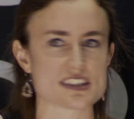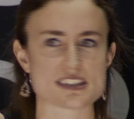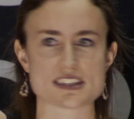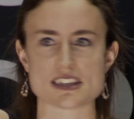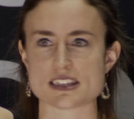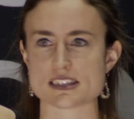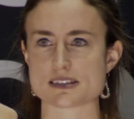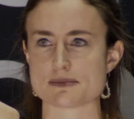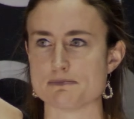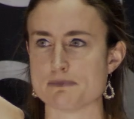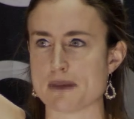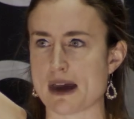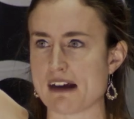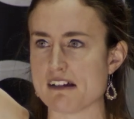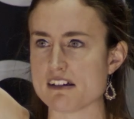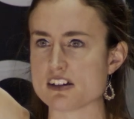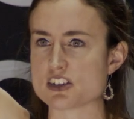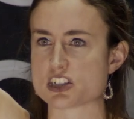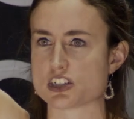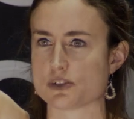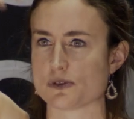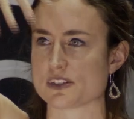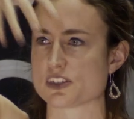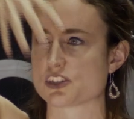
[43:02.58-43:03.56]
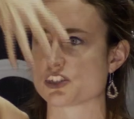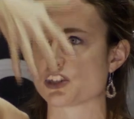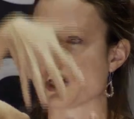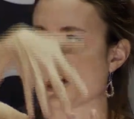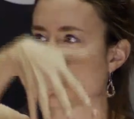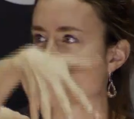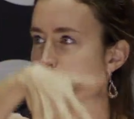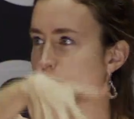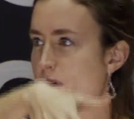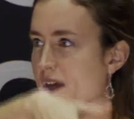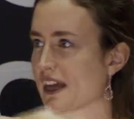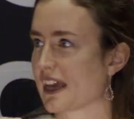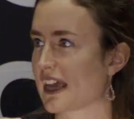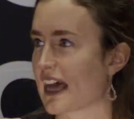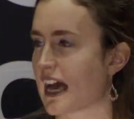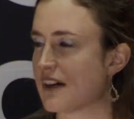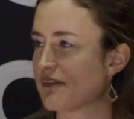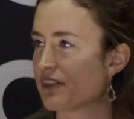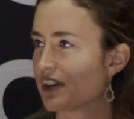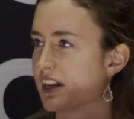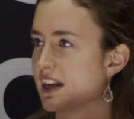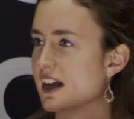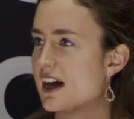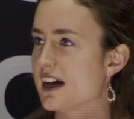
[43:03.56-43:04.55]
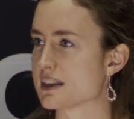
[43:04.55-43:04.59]
Jesus is marriage to his church, bringing
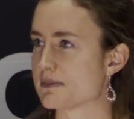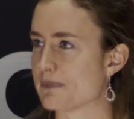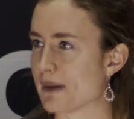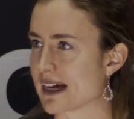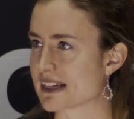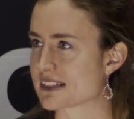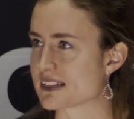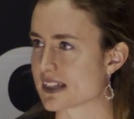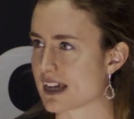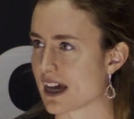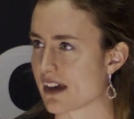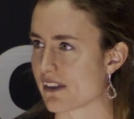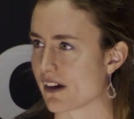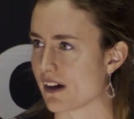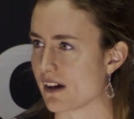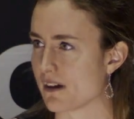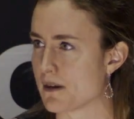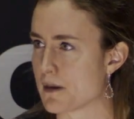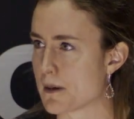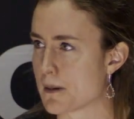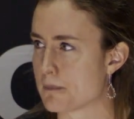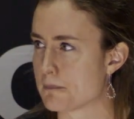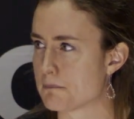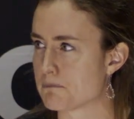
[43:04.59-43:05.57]
heaven and earth back together.